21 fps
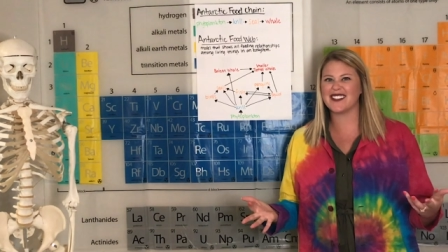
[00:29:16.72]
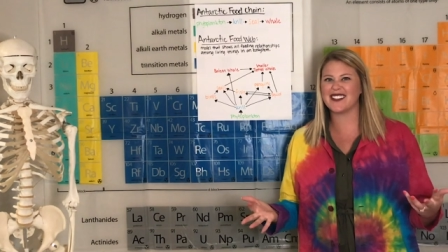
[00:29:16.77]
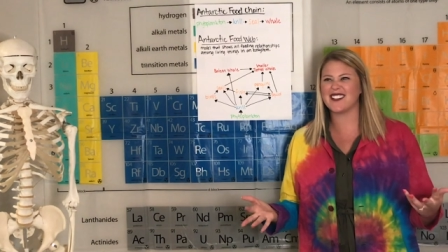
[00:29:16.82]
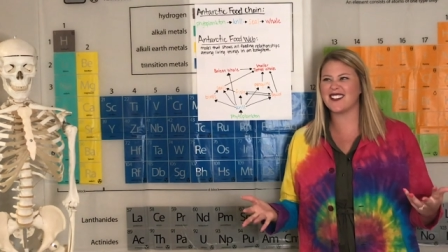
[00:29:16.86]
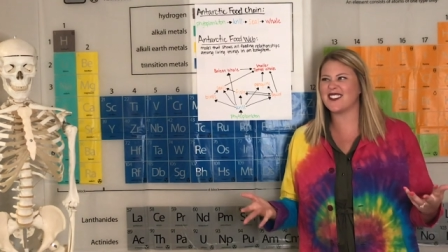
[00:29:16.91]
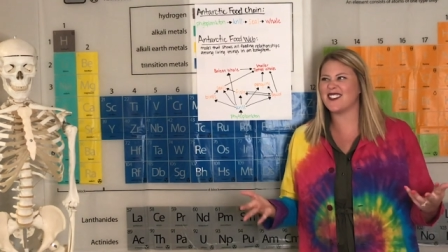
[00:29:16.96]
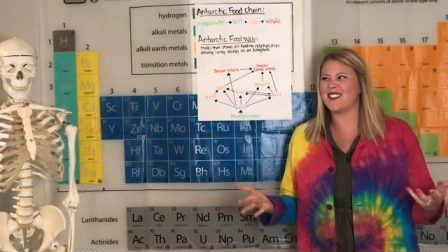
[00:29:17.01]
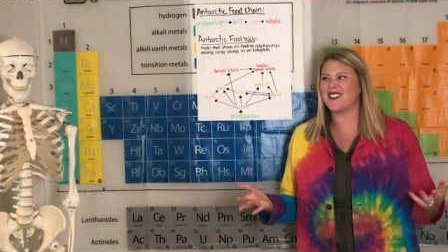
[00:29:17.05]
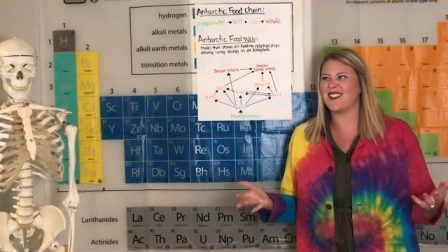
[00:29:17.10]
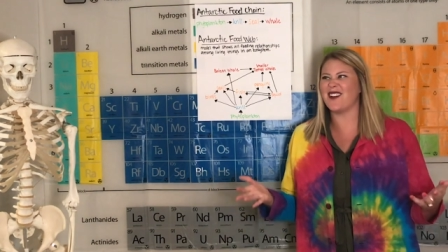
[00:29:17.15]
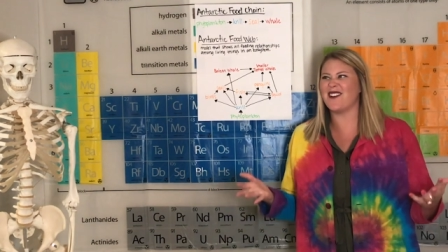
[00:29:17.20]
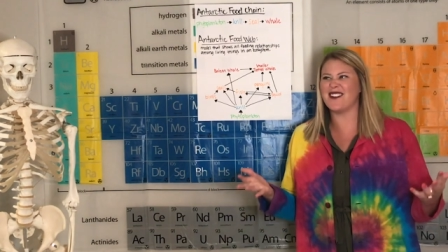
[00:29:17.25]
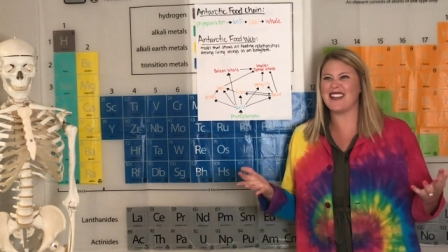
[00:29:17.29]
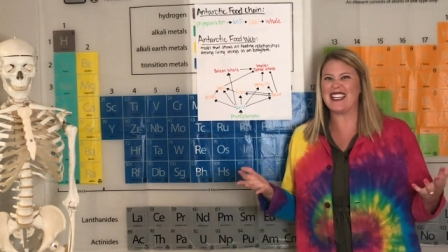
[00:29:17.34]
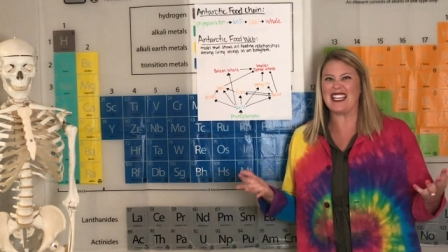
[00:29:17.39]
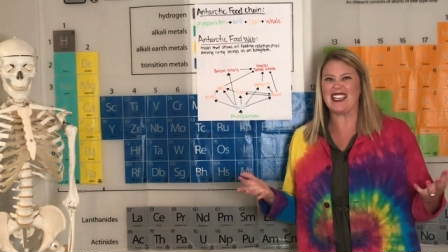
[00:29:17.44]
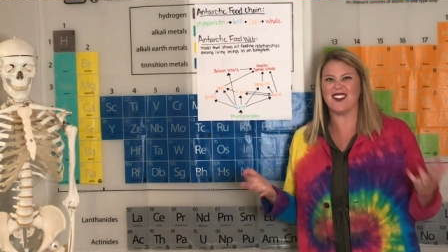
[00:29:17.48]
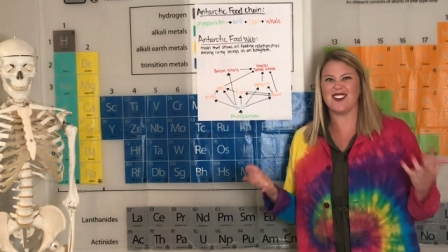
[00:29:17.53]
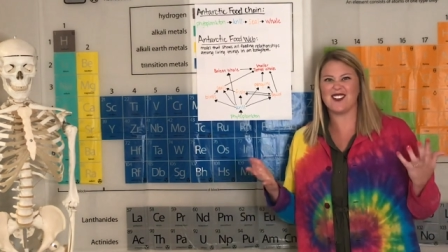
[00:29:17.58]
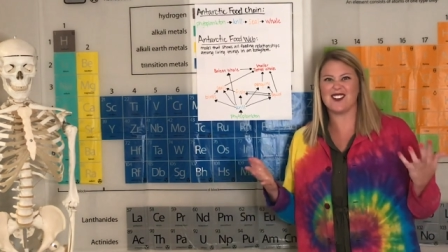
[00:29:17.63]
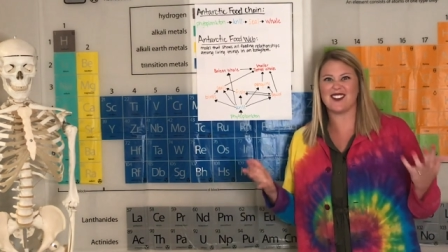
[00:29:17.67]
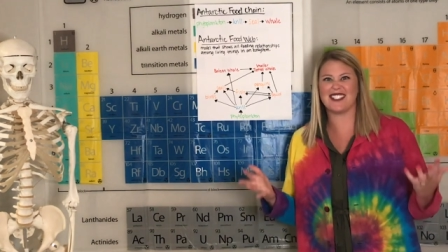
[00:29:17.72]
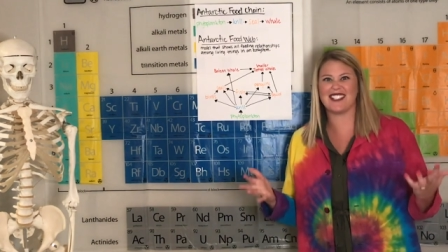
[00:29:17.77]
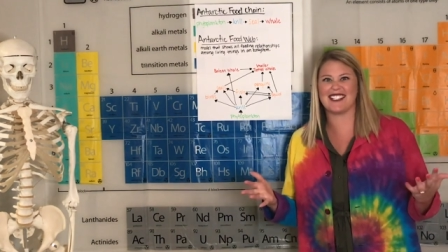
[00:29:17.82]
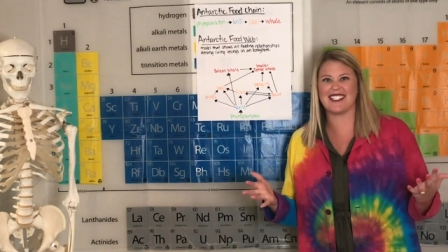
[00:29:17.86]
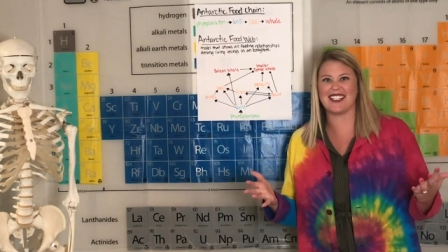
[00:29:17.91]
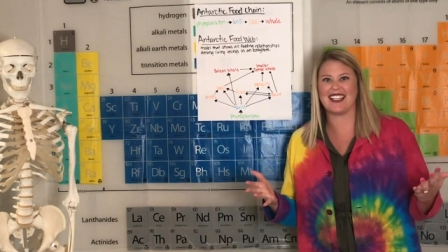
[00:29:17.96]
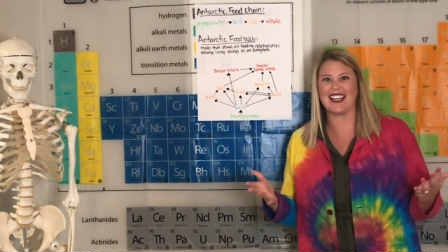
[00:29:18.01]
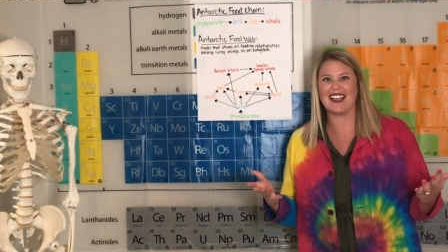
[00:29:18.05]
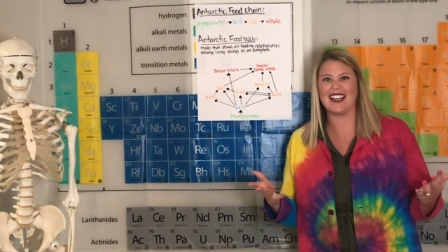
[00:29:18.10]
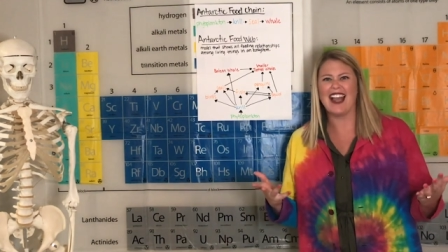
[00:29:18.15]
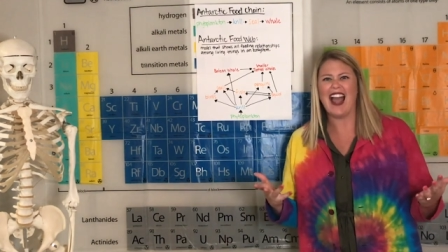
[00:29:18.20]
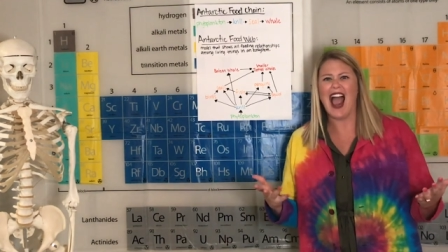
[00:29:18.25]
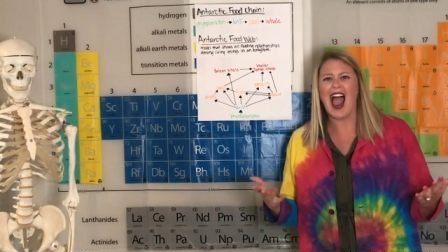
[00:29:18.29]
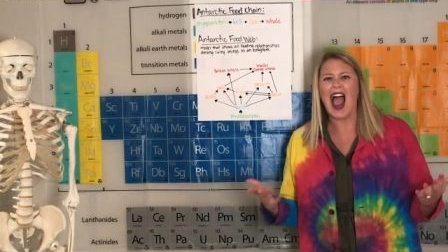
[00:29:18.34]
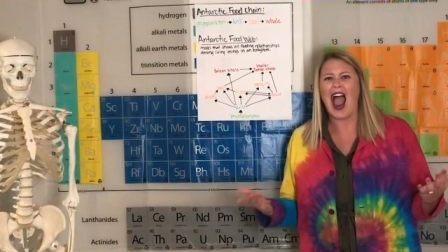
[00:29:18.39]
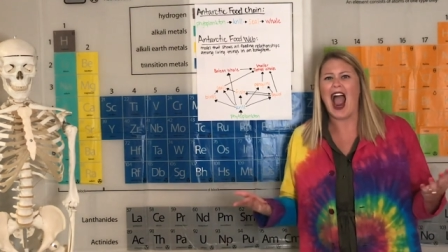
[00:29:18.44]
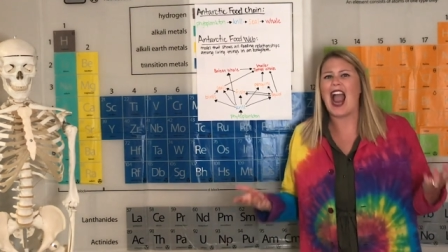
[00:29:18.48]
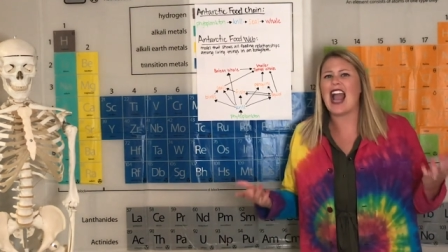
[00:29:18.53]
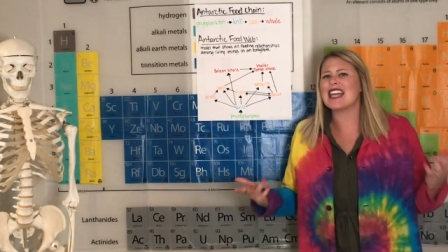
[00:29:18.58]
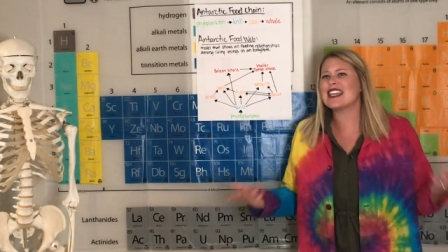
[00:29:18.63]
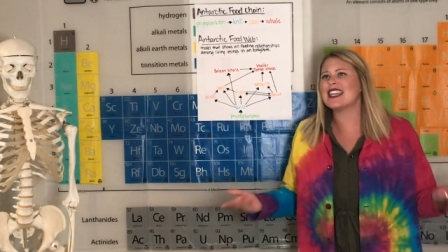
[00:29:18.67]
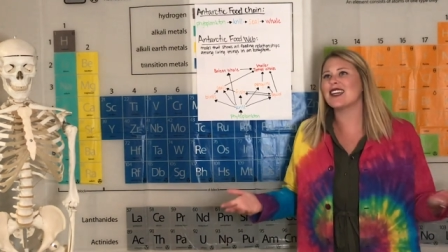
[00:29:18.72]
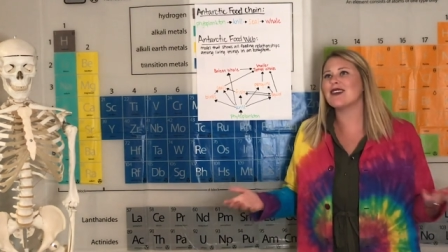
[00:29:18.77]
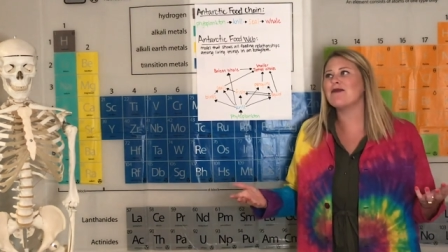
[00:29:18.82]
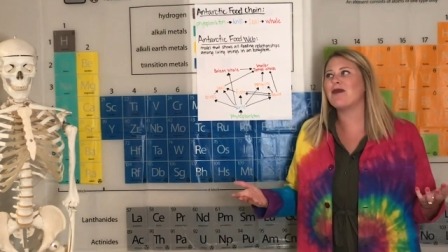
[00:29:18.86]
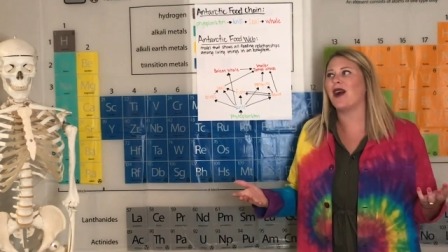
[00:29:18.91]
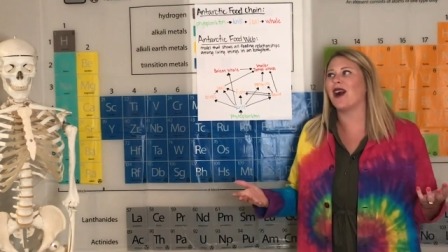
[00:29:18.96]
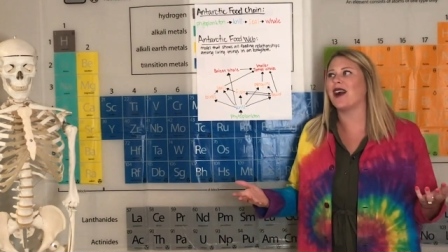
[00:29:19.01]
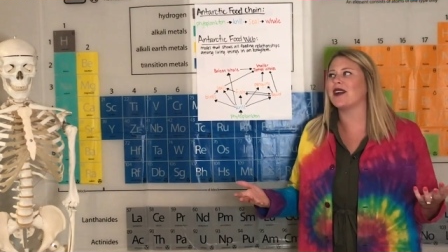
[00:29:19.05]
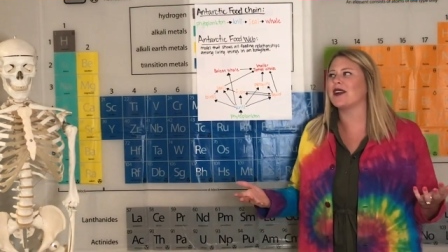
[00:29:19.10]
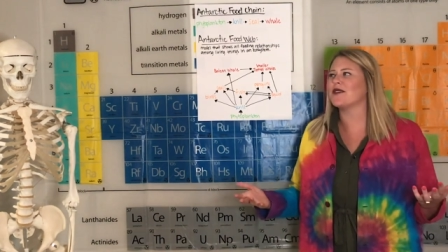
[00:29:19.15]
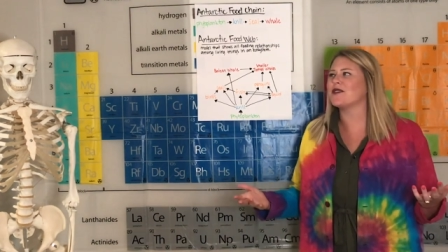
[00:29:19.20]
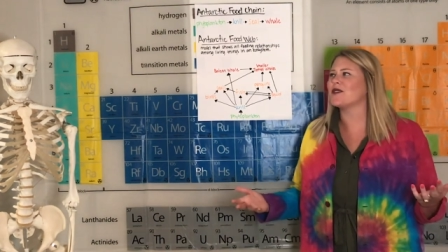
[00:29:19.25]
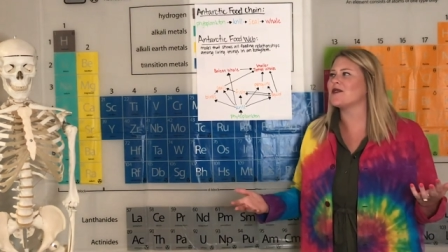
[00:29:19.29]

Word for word: They're so interesting. I think part of